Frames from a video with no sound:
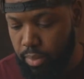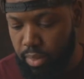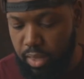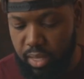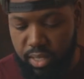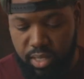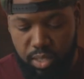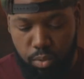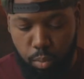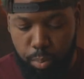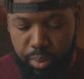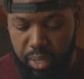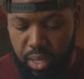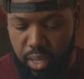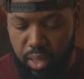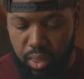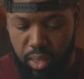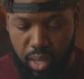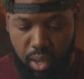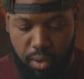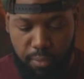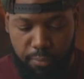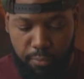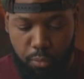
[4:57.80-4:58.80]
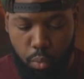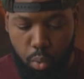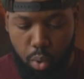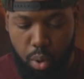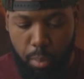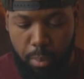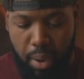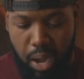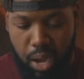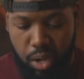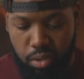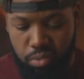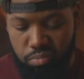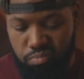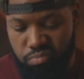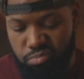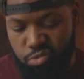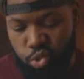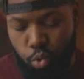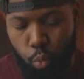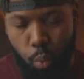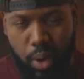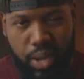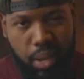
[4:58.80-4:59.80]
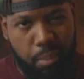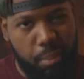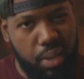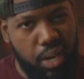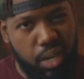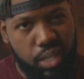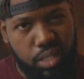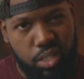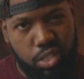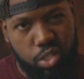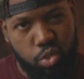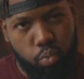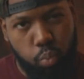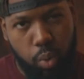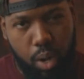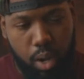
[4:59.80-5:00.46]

This will be in there for about 20 minutes as